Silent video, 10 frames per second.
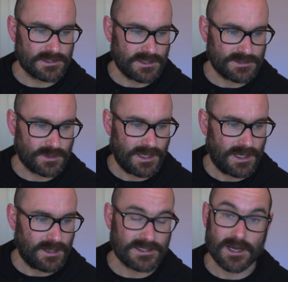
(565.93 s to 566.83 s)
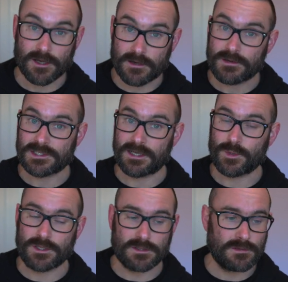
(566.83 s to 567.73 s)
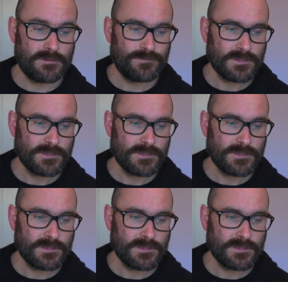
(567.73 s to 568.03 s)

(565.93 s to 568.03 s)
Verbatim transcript: So this one here is our current time window.